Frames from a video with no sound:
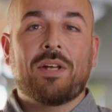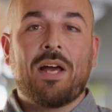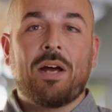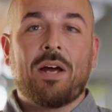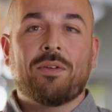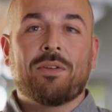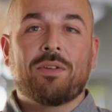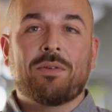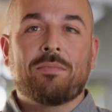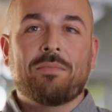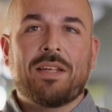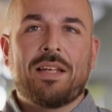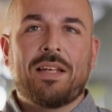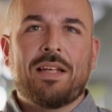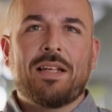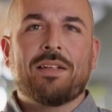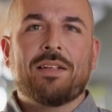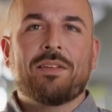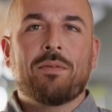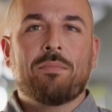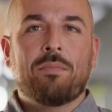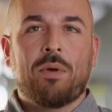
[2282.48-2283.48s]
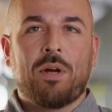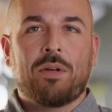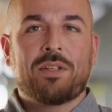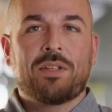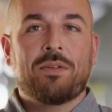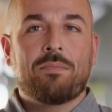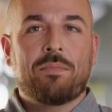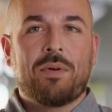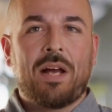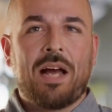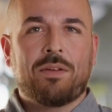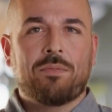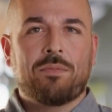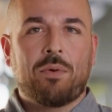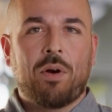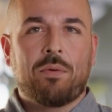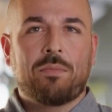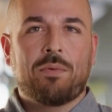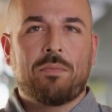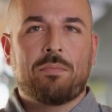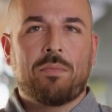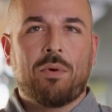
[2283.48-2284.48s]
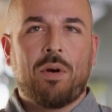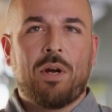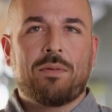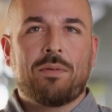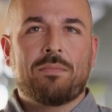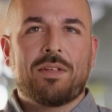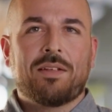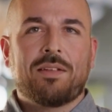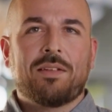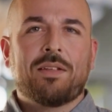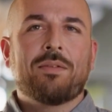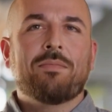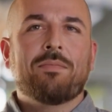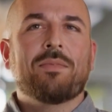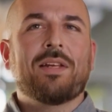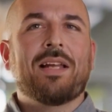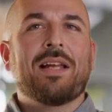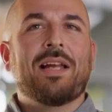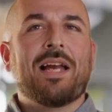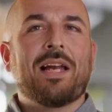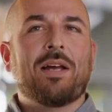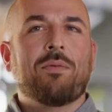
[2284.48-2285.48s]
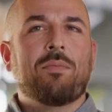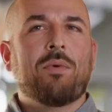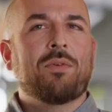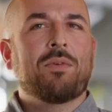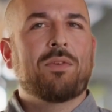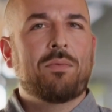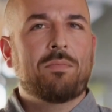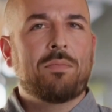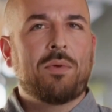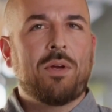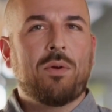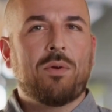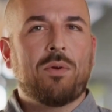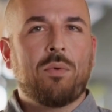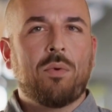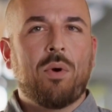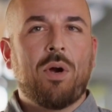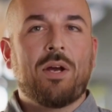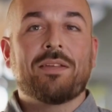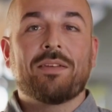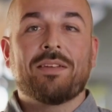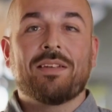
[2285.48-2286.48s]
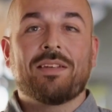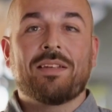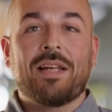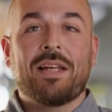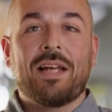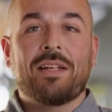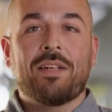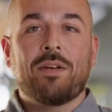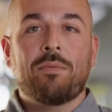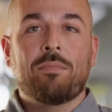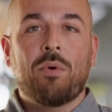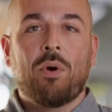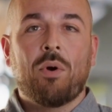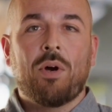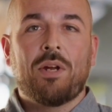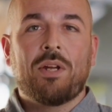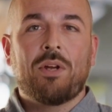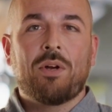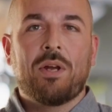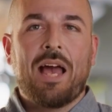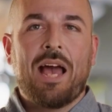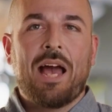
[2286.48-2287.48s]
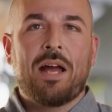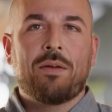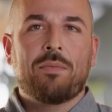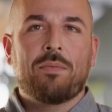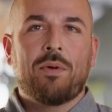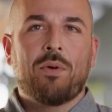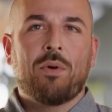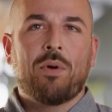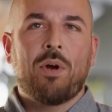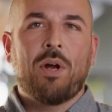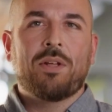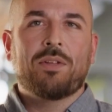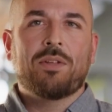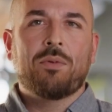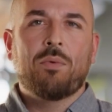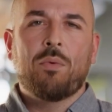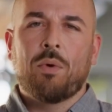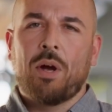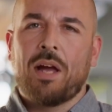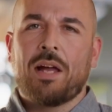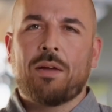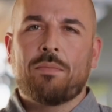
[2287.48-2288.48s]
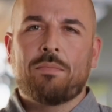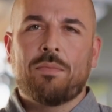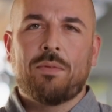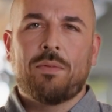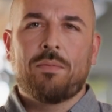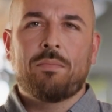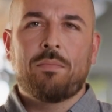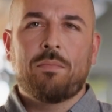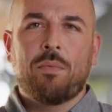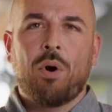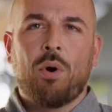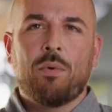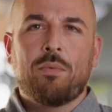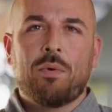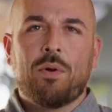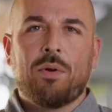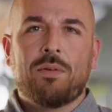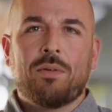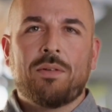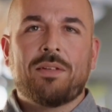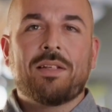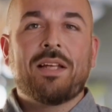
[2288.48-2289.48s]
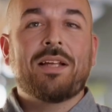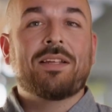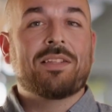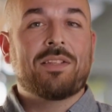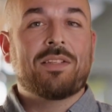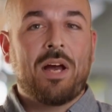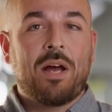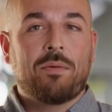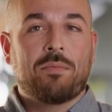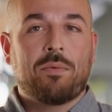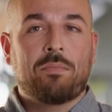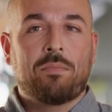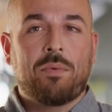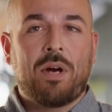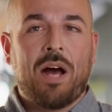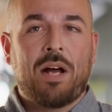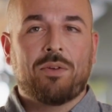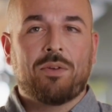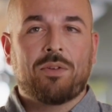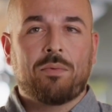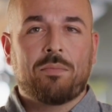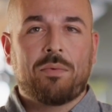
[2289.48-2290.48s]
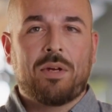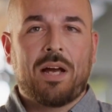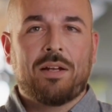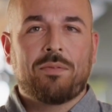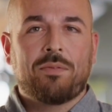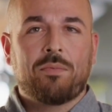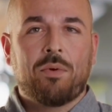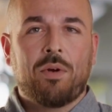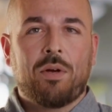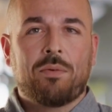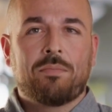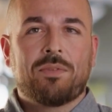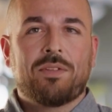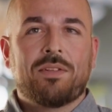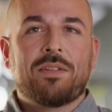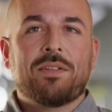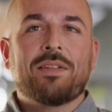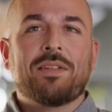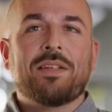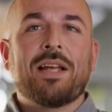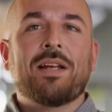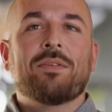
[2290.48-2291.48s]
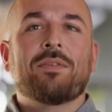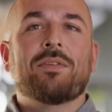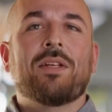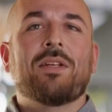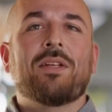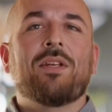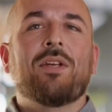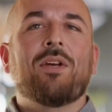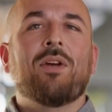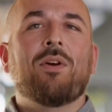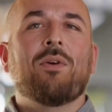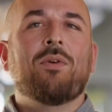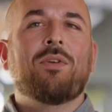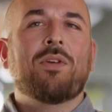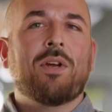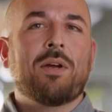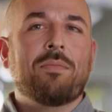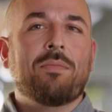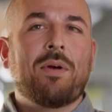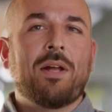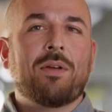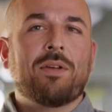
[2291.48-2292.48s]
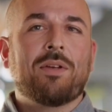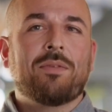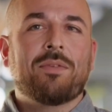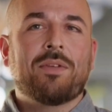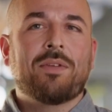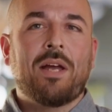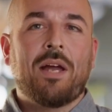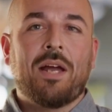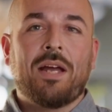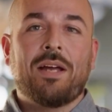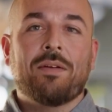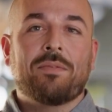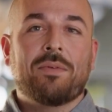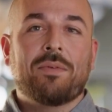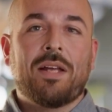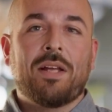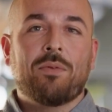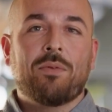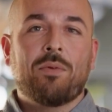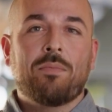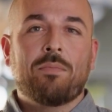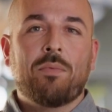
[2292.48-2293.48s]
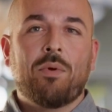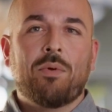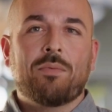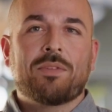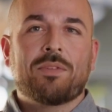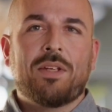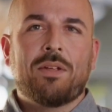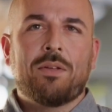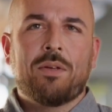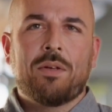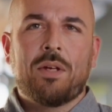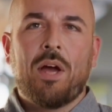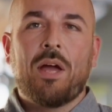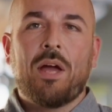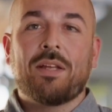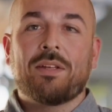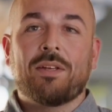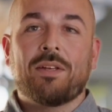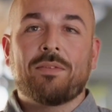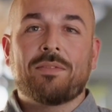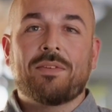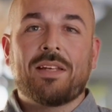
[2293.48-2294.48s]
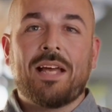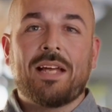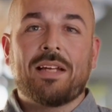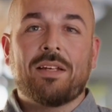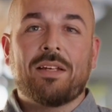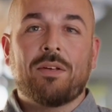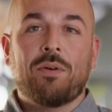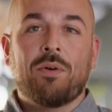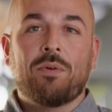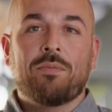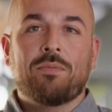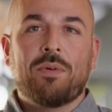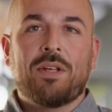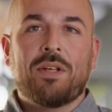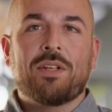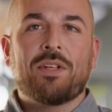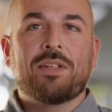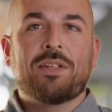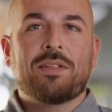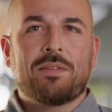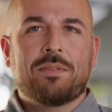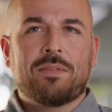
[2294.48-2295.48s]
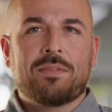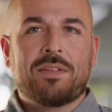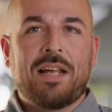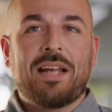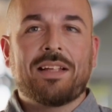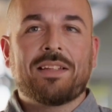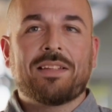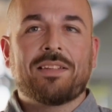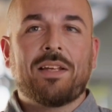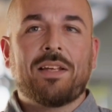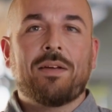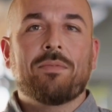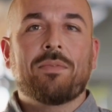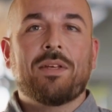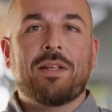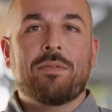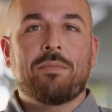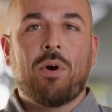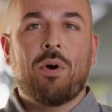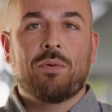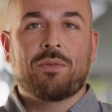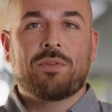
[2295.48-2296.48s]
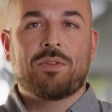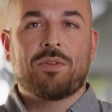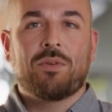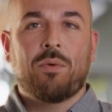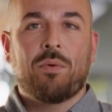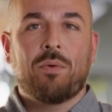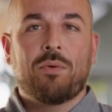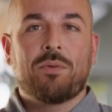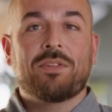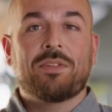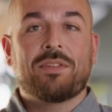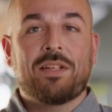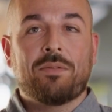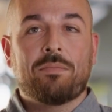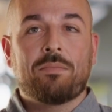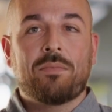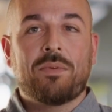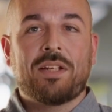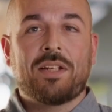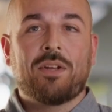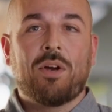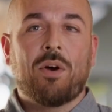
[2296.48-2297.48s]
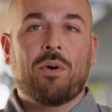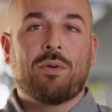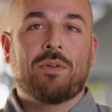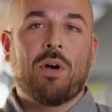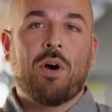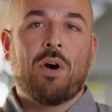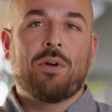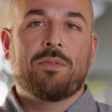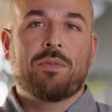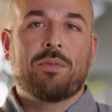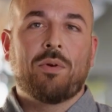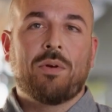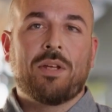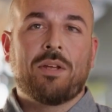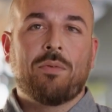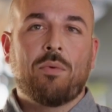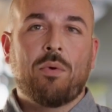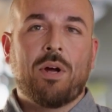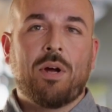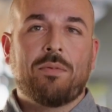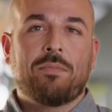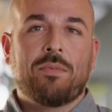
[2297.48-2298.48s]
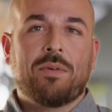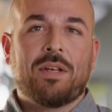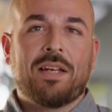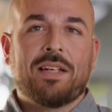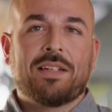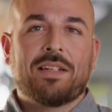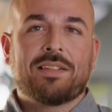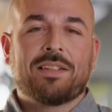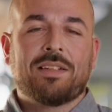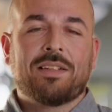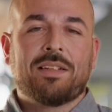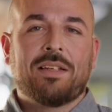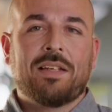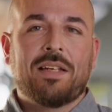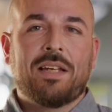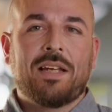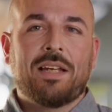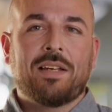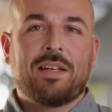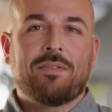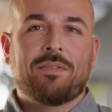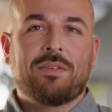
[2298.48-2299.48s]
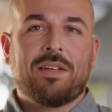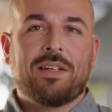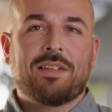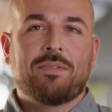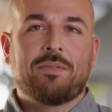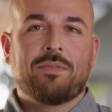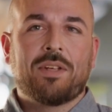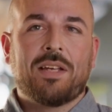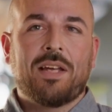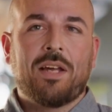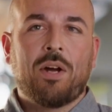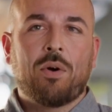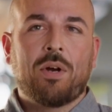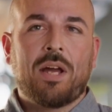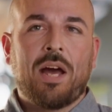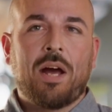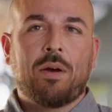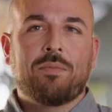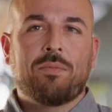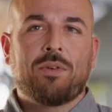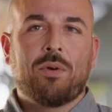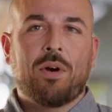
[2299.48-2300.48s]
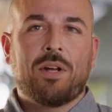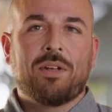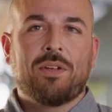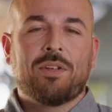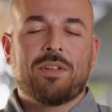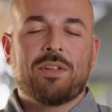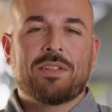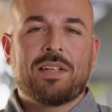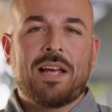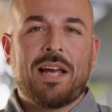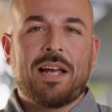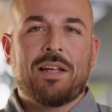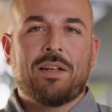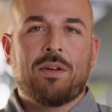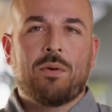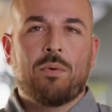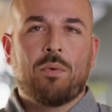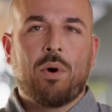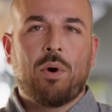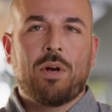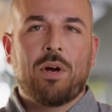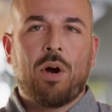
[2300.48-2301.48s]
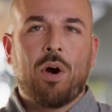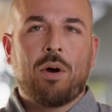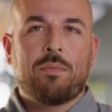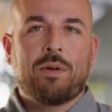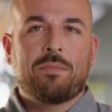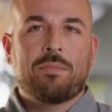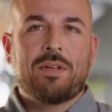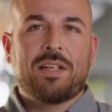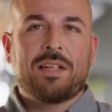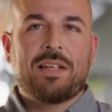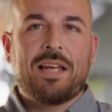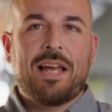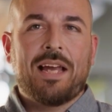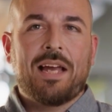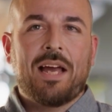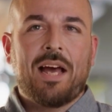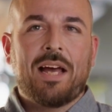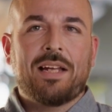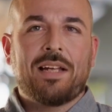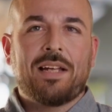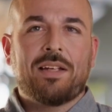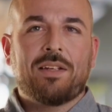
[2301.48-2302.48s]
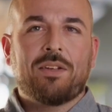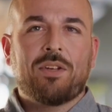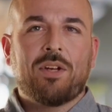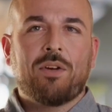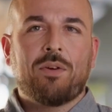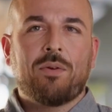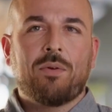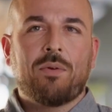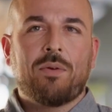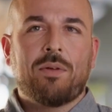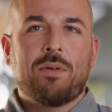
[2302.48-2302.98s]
out to me is the multi-platform deployment. Being able to build once and deploy your app across web, mobile, desktop, and browser platforms saves a huge amount of time and removes a lot of technical friction. That's something most tools simply don't offer in one place. If this video helped you understand what OmniMint AI can do,